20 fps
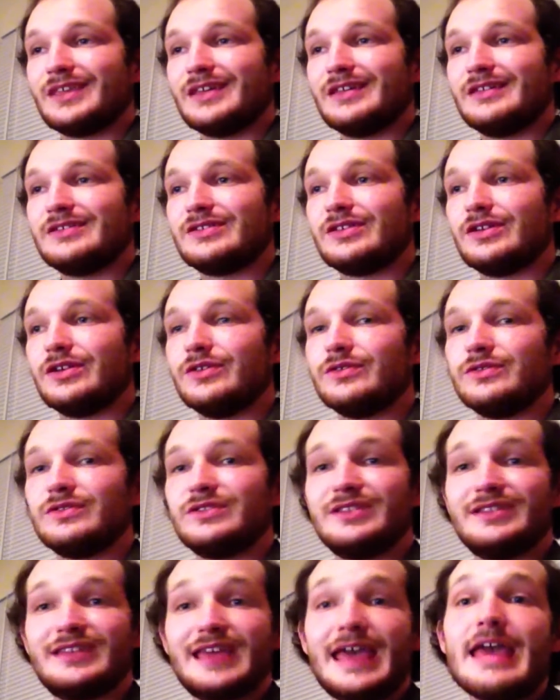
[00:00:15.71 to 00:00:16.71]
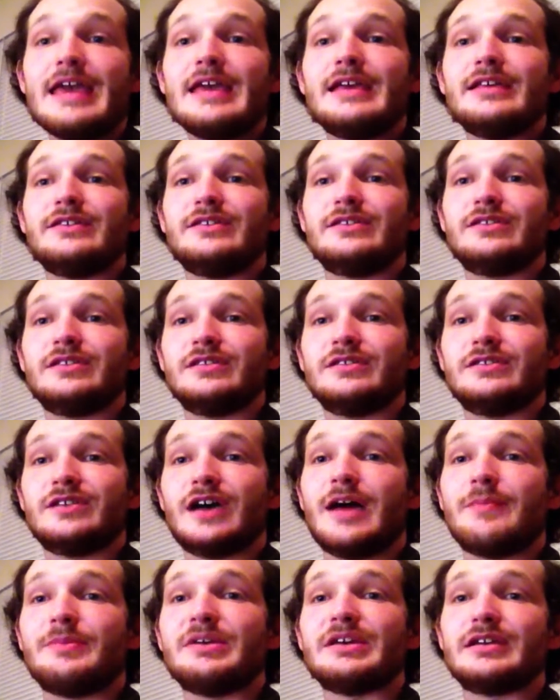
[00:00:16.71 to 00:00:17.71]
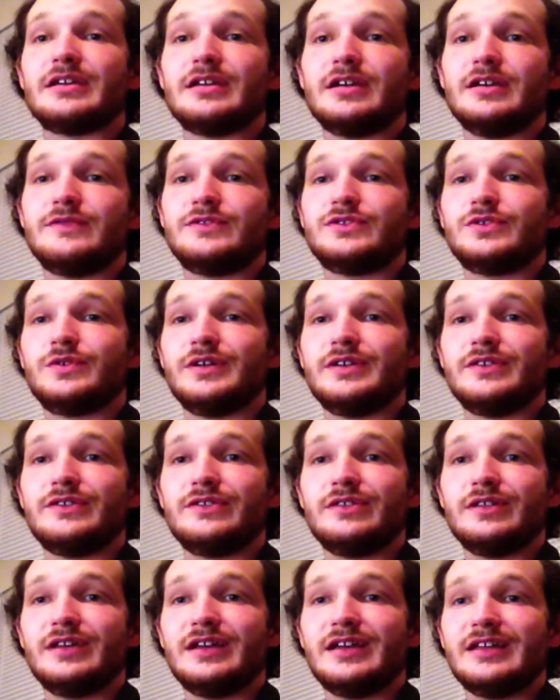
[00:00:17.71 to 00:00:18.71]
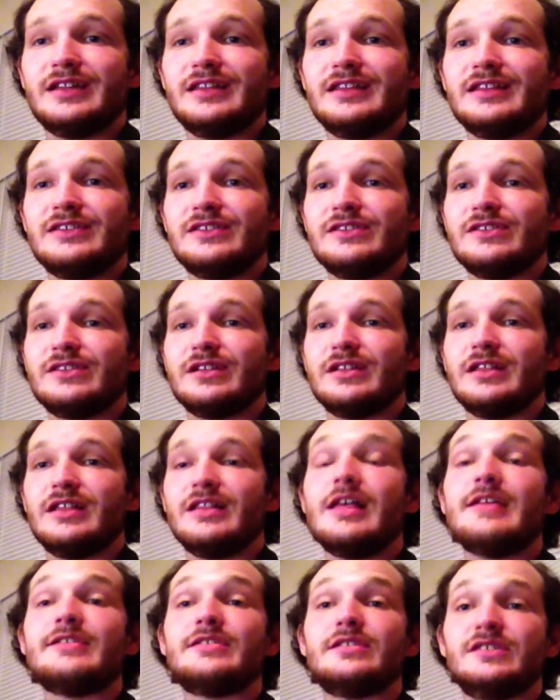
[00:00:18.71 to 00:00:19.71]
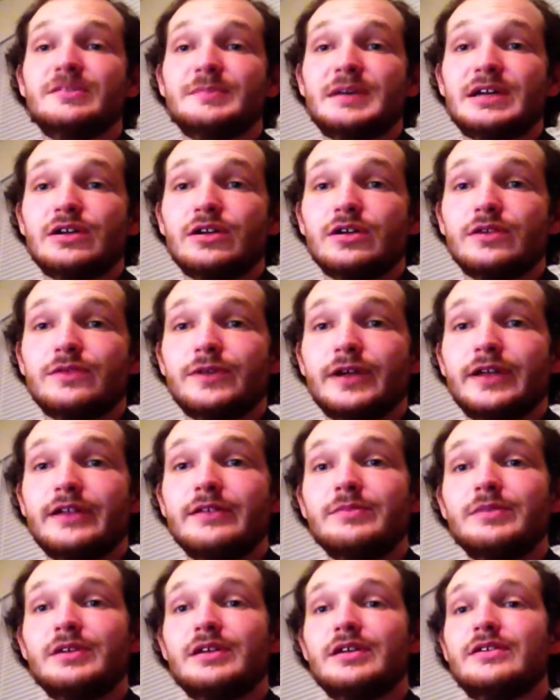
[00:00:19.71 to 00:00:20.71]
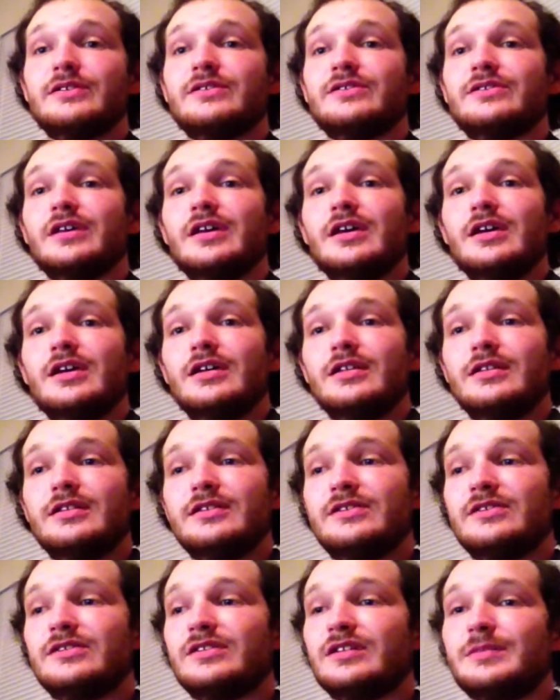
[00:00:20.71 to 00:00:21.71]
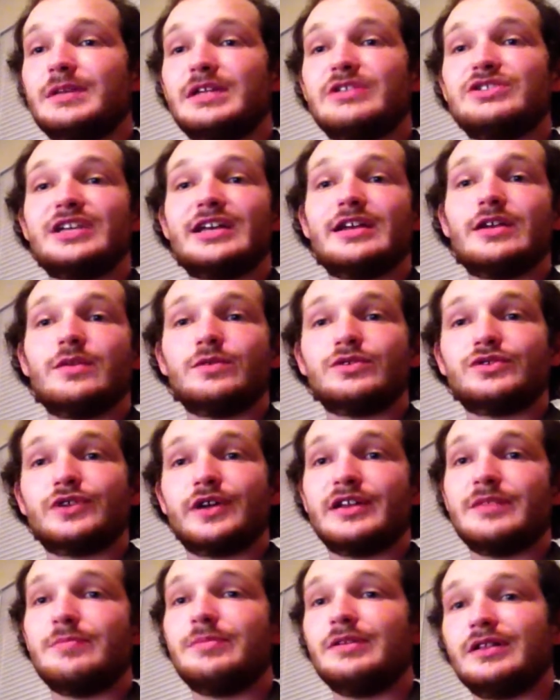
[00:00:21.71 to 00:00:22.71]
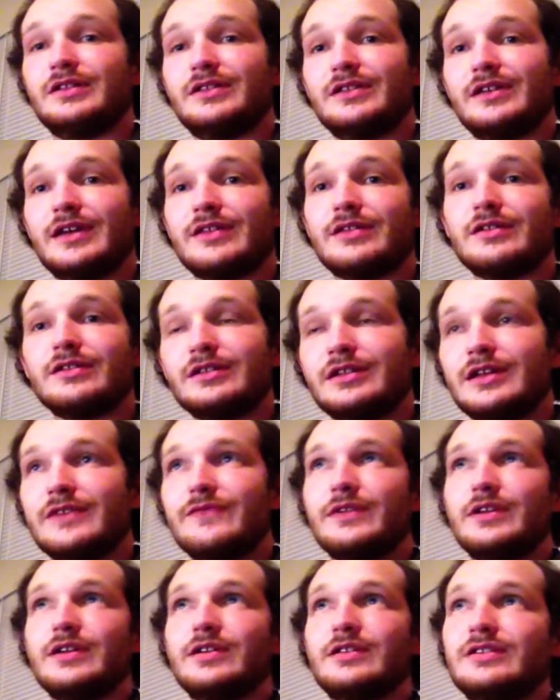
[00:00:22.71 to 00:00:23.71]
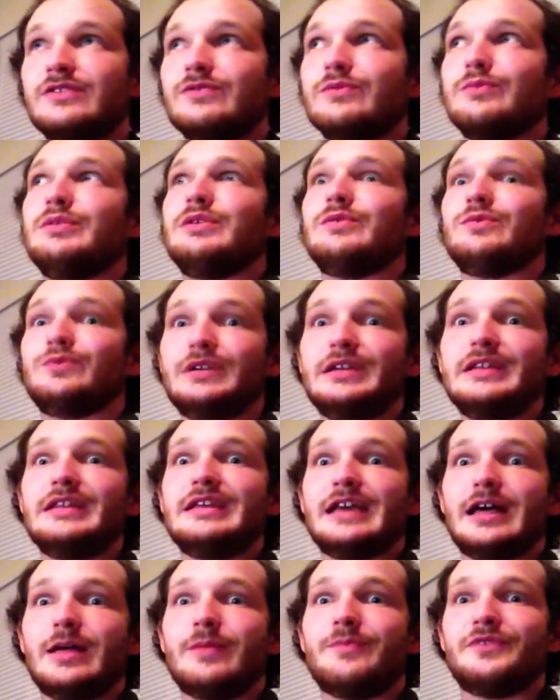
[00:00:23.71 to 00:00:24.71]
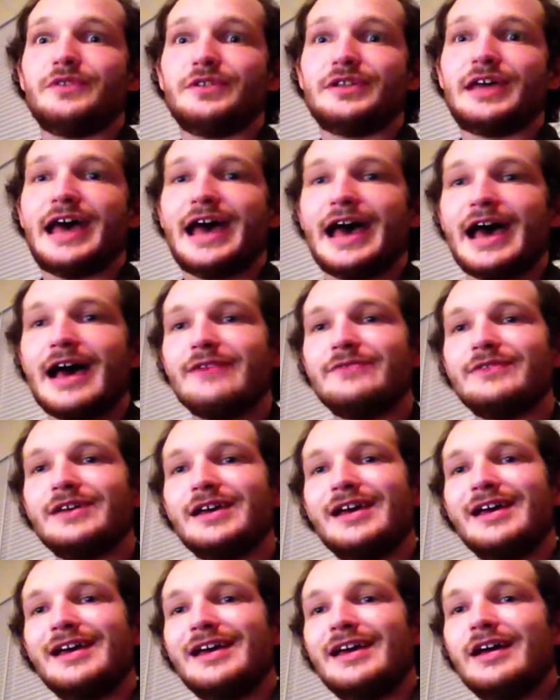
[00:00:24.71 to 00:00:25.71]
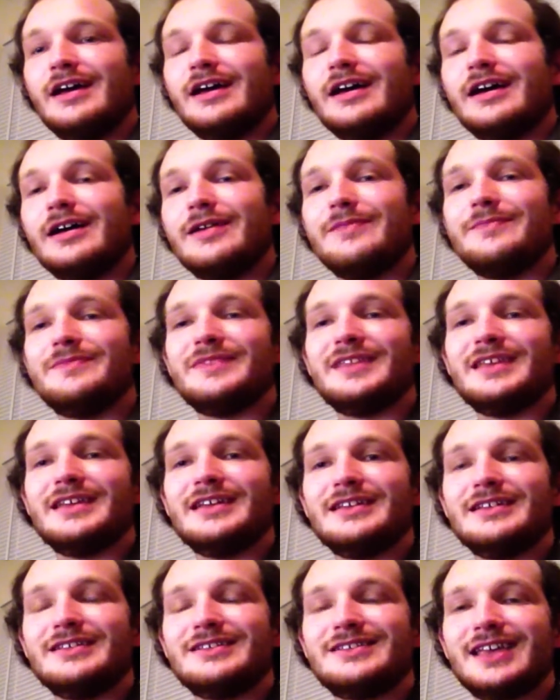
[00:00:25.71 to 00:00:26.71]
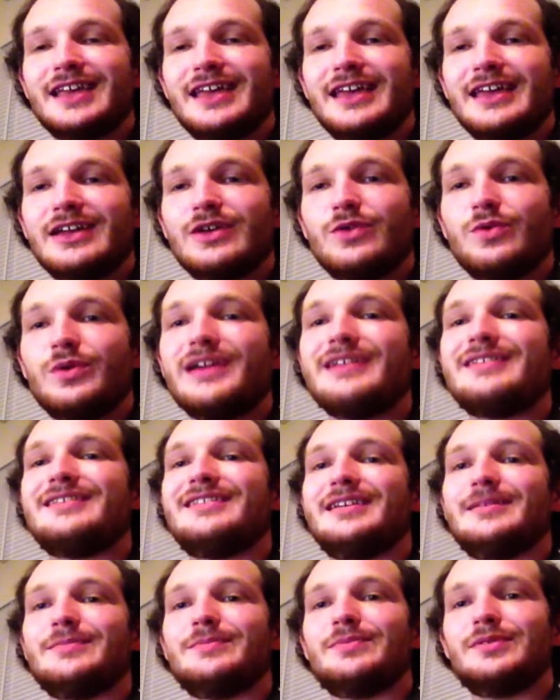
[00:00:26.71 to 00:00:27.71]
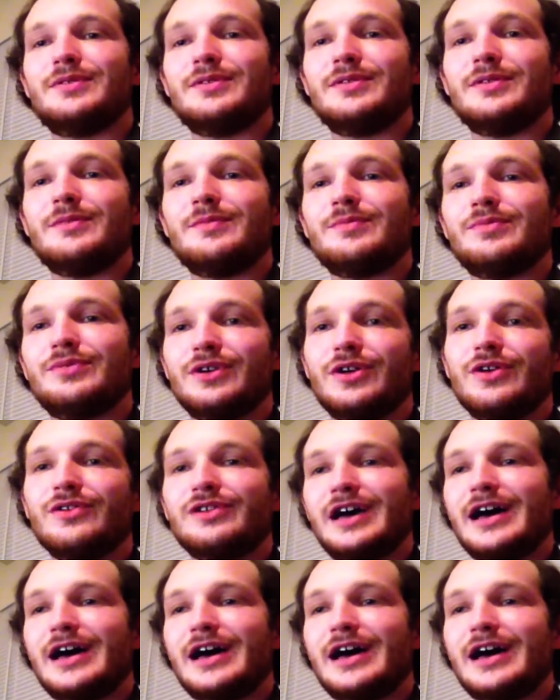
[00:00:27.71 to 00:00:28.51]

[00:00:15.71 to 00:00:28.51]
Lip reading: So today's topic of choice, and this is a lesson to my girlfriend because this is going to be a channel we're trying to build together, and I figured this would be really helpful to have, is a quick tip pro